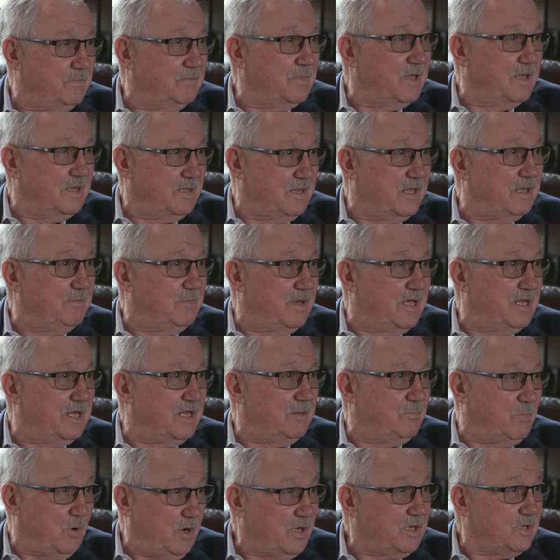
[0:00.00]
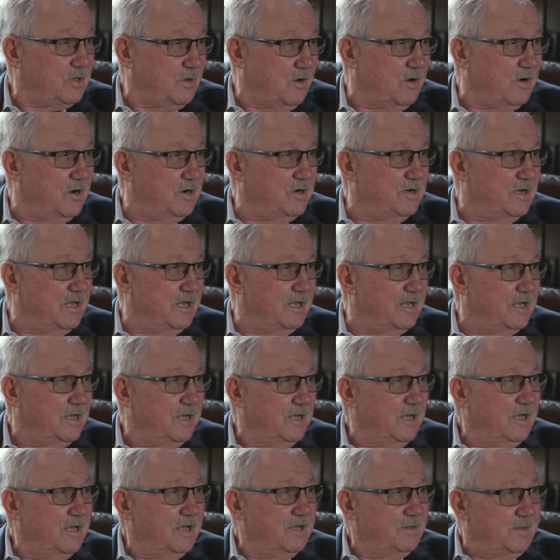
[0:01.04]
a brickyard.
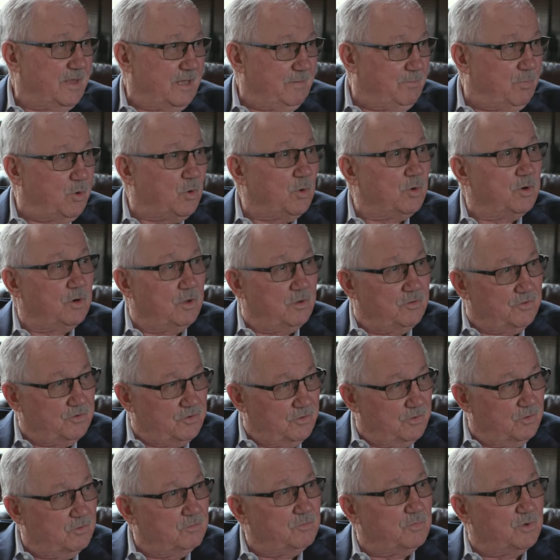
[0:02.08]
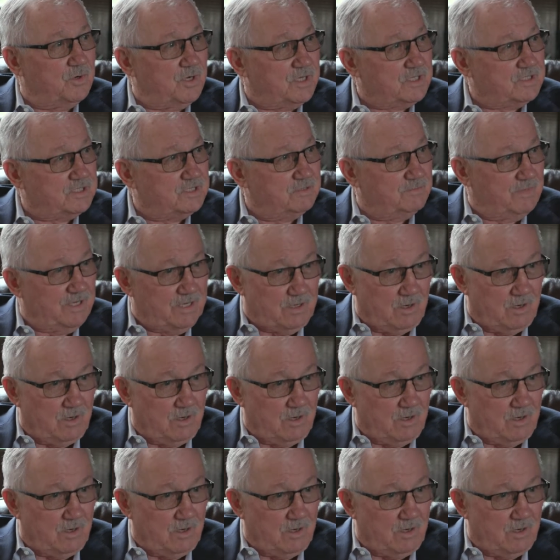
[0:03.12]
They poured all their own bricks and made